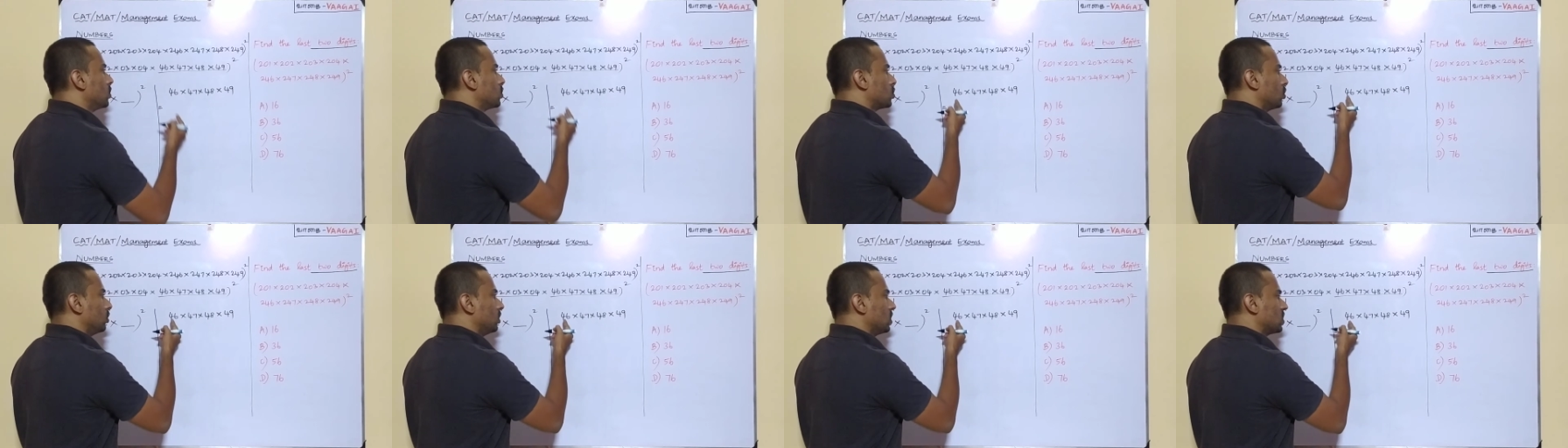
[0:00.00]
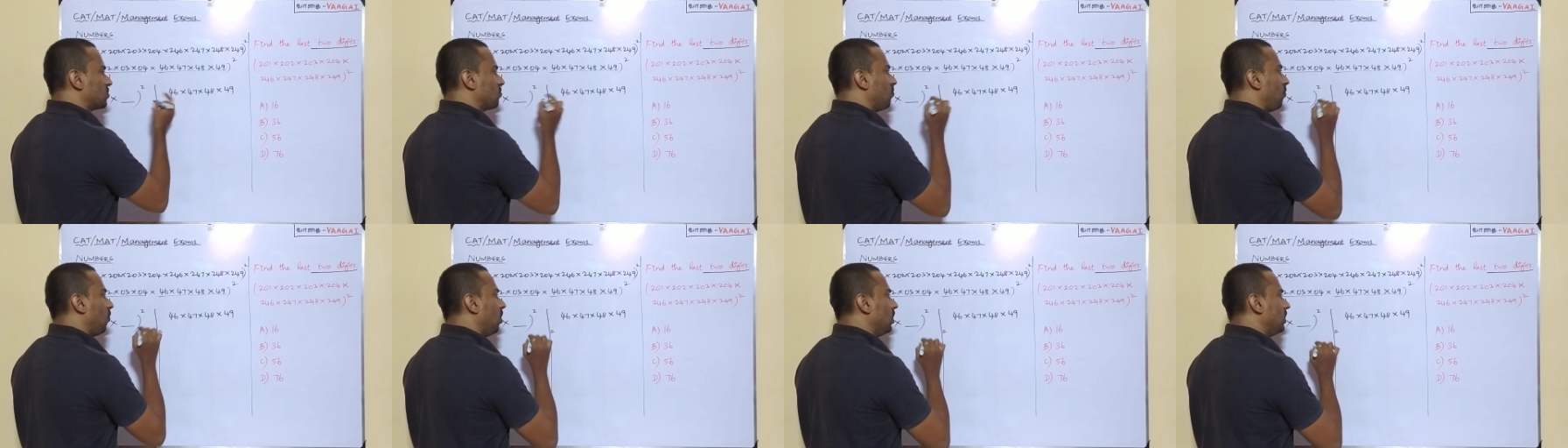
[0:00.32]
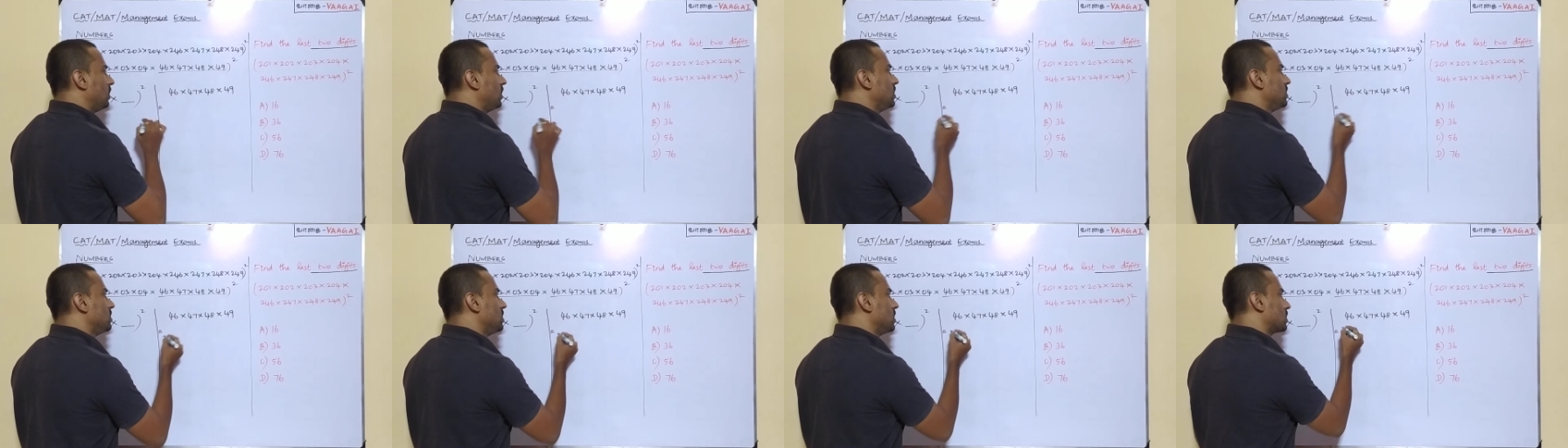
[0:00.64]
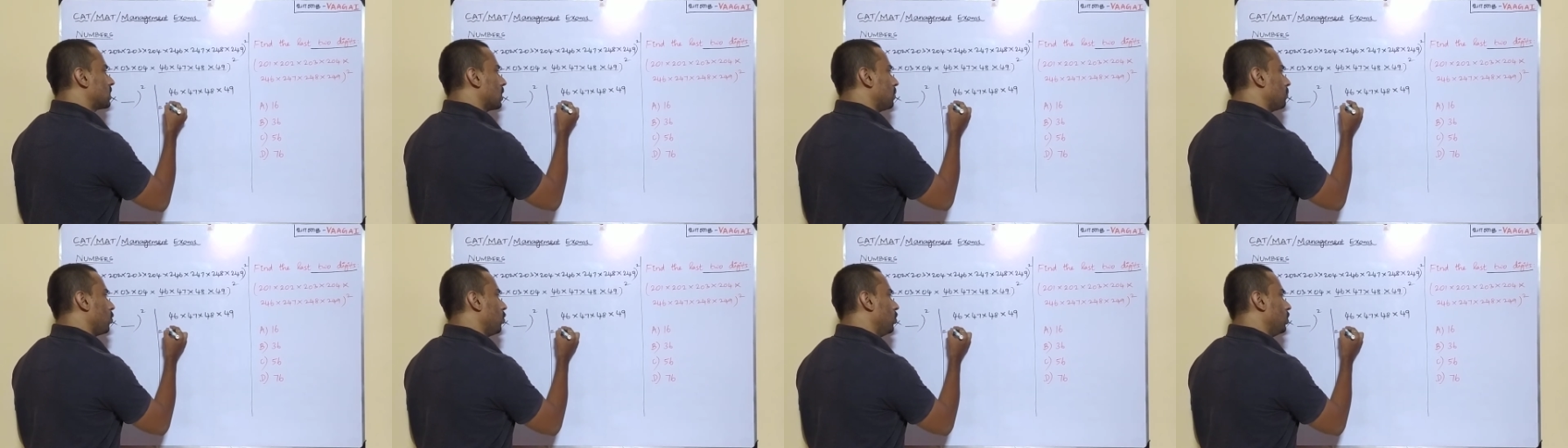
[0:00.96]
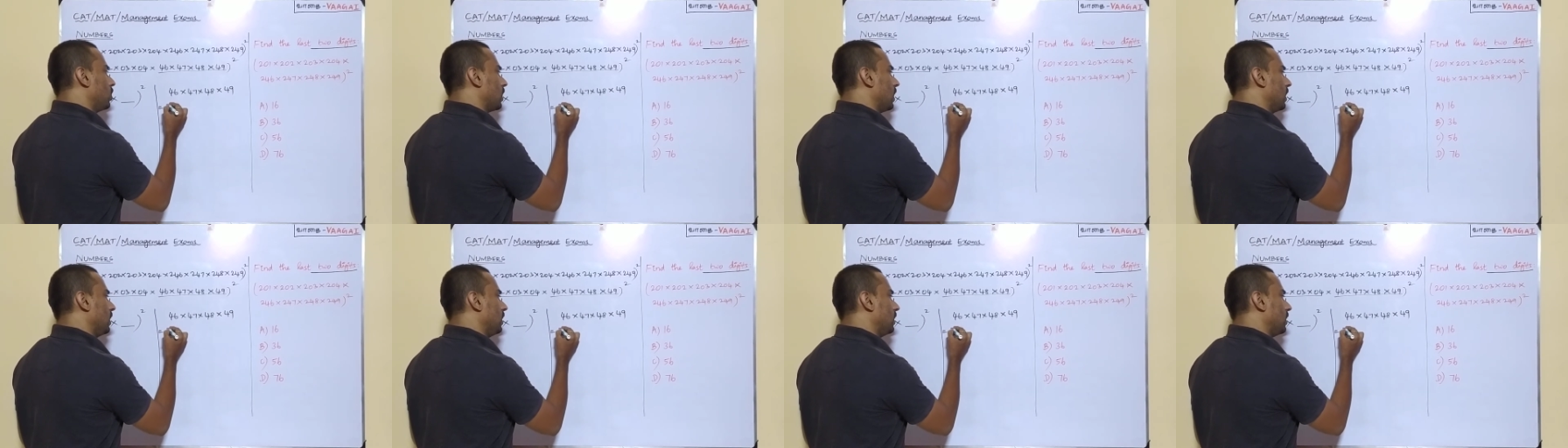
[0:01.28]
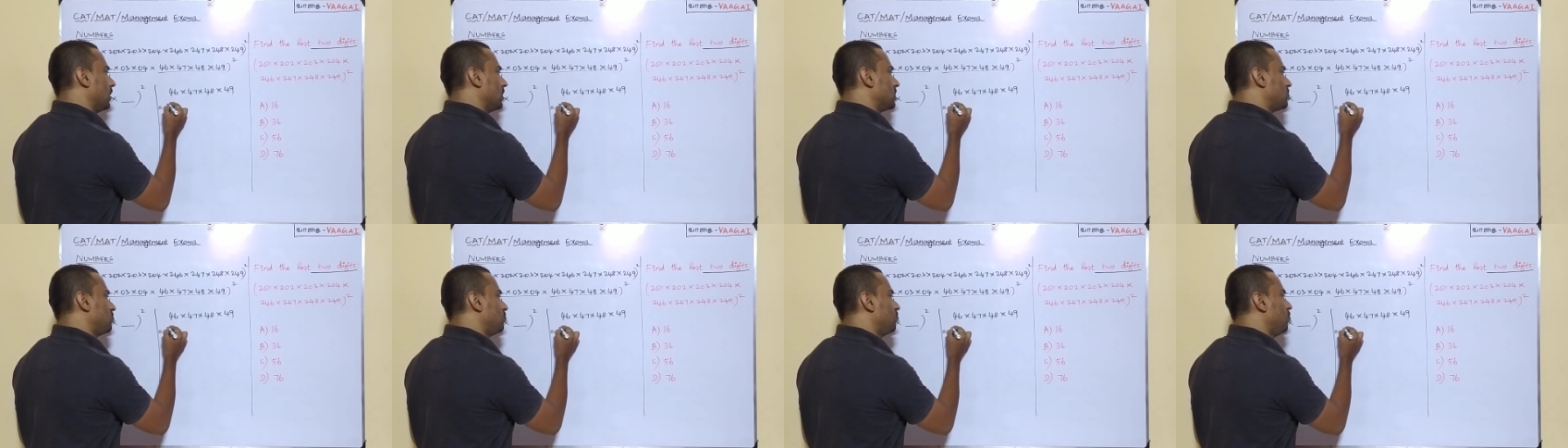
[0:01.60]
So this 46 I'm going to
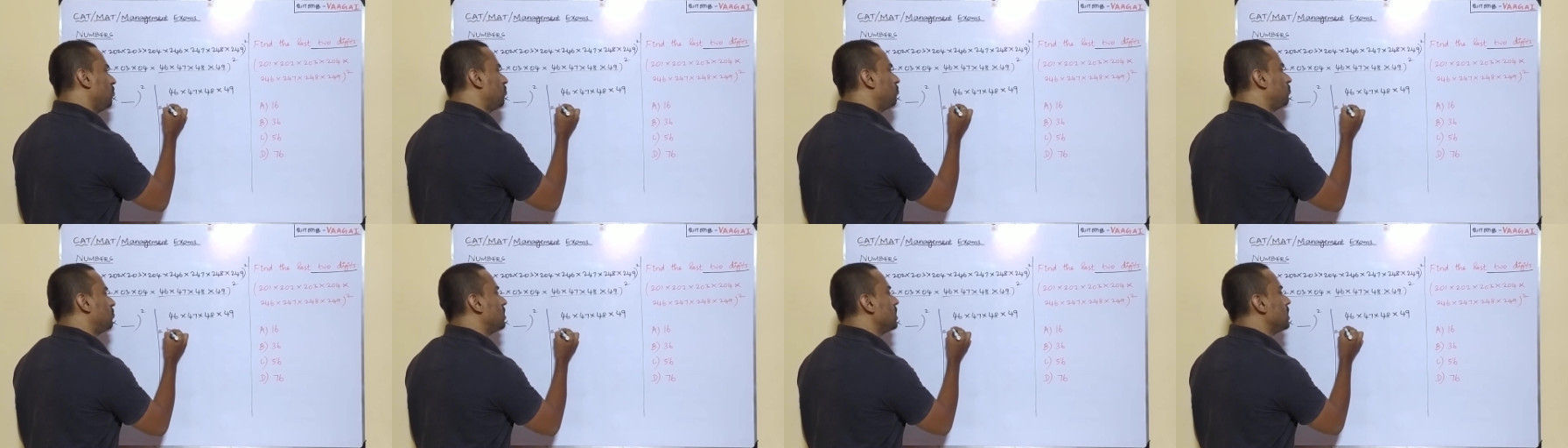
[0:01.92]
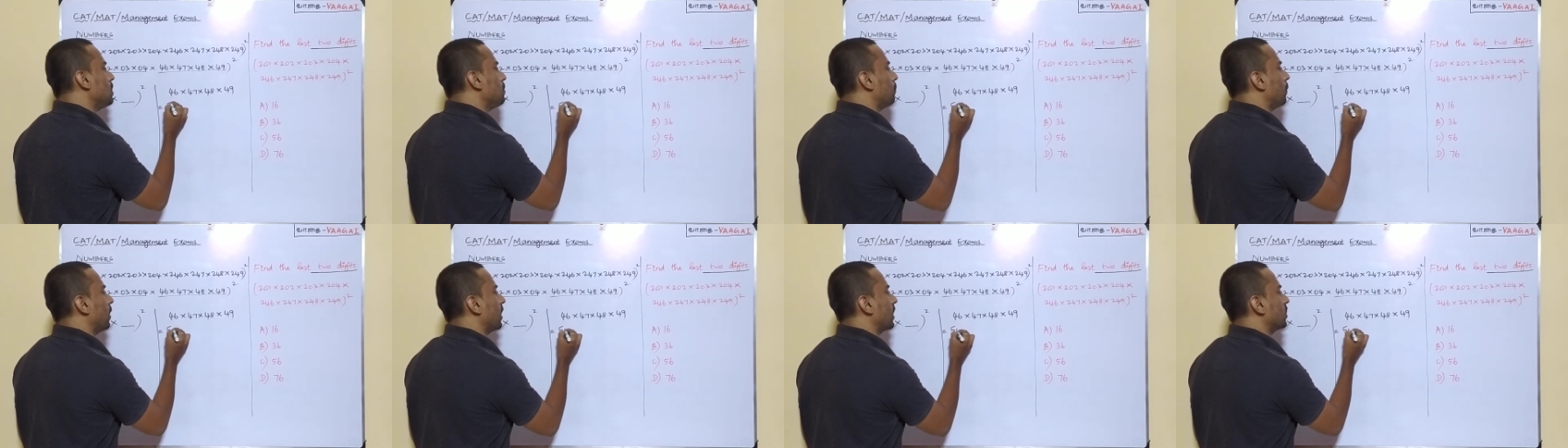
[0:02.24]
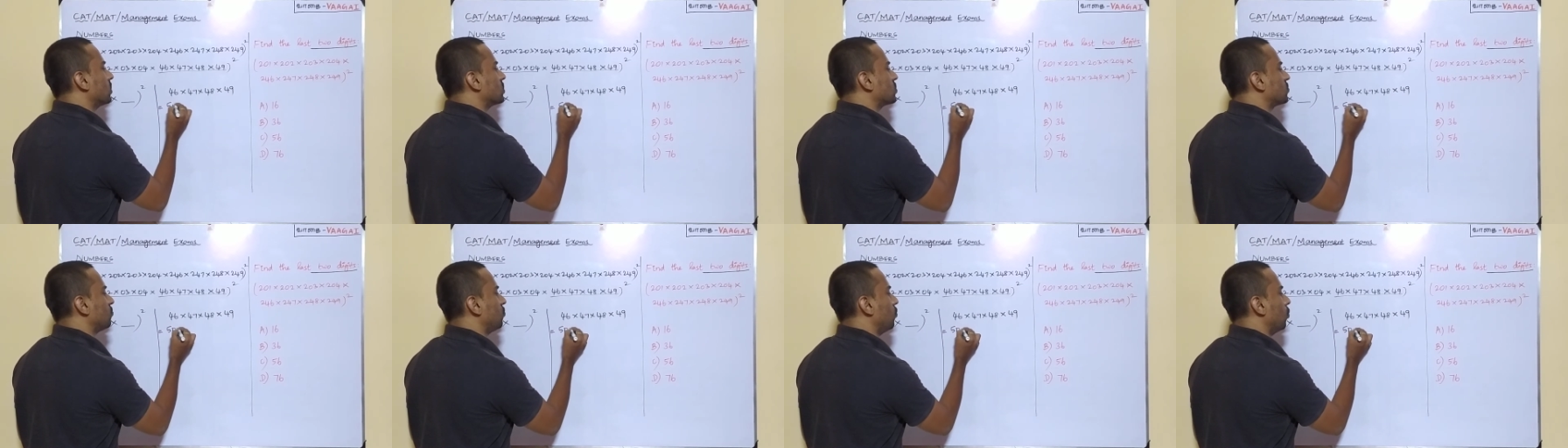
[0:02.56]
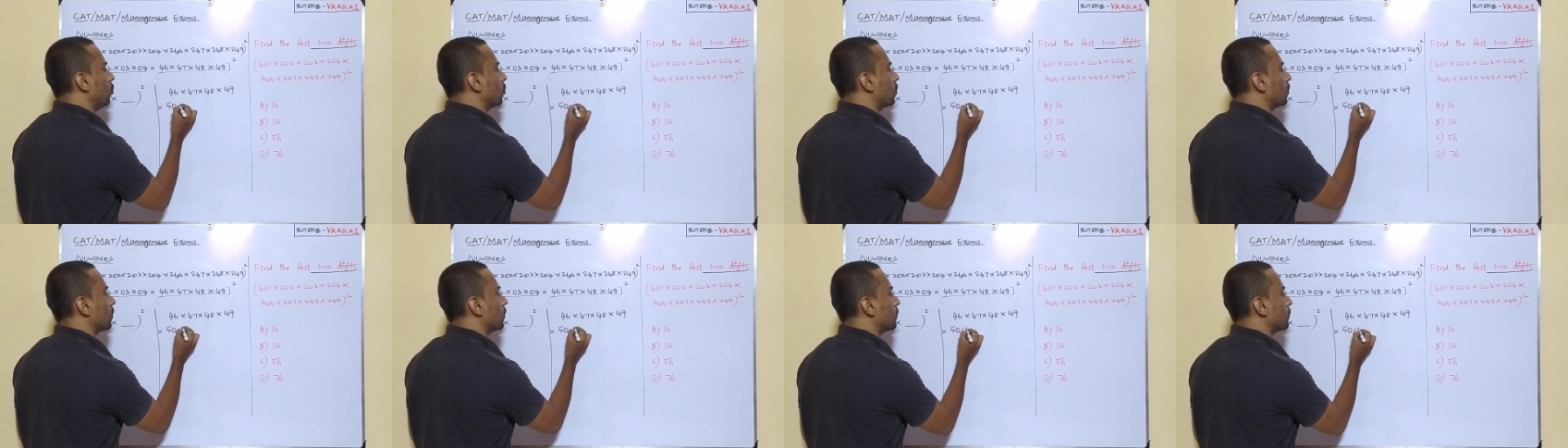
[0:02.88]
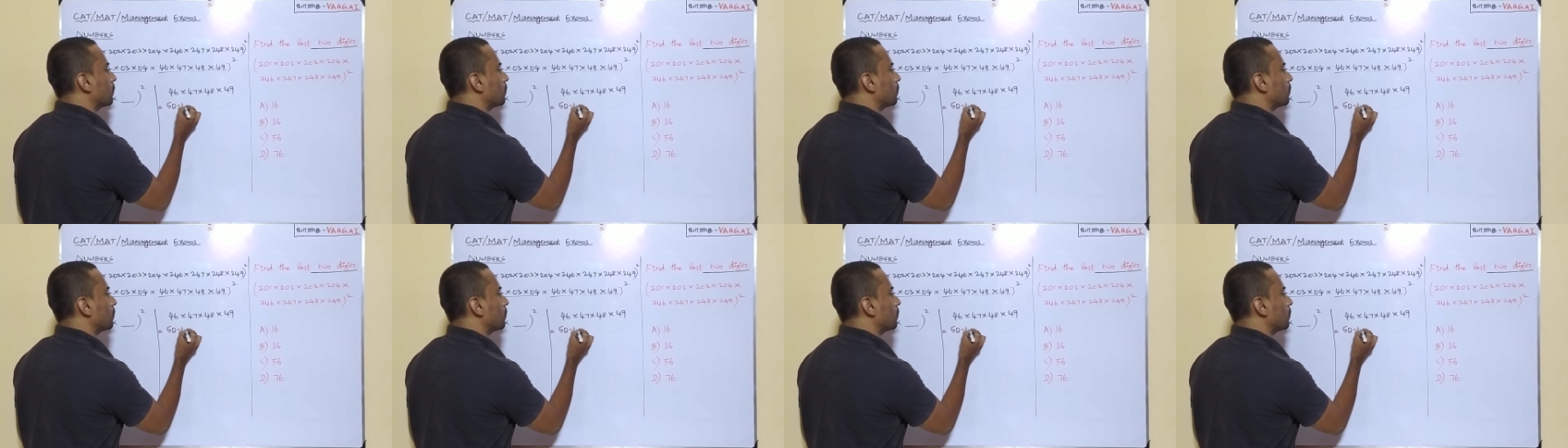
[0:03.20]
write as 50 minus 4.